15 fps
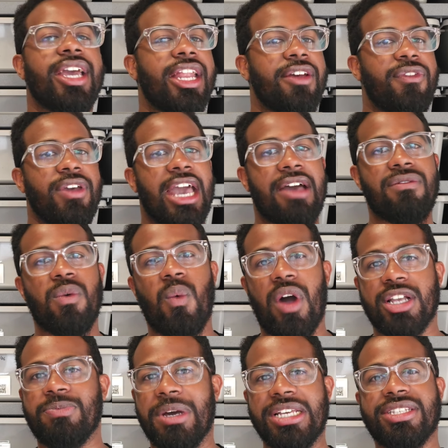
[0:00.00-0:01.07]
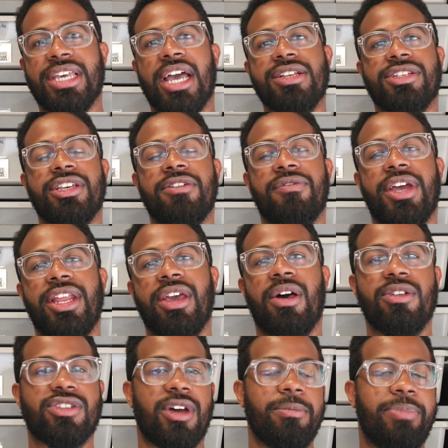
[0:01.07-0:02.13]
and if you haven't watched my scheduling
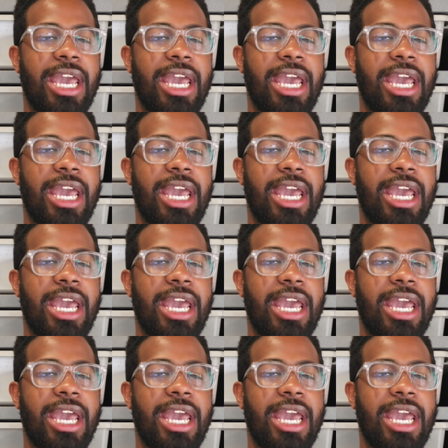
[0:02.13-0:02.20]
videos on